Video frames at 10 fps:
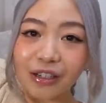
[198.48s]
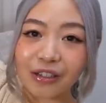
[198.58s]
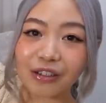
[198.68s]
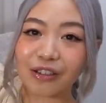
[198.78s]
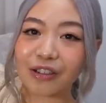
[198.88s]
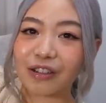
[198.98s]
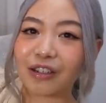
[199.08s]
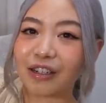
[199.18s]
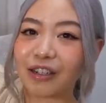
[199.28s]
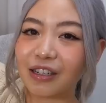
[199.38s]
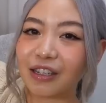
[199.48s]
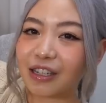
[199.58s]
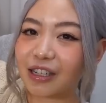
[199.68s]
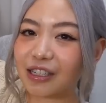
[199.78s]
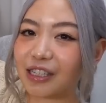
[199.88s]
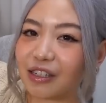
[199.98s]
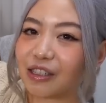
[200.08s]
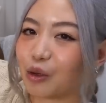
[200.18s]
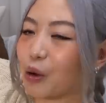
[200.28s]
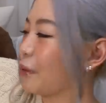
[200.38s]
Oh no I can't tell
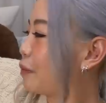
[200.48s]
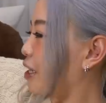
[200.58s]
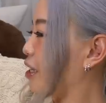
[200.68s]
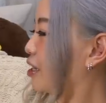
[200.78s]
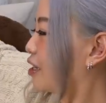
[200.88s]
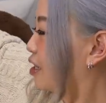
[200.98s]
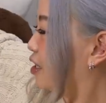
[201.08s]
it's quite big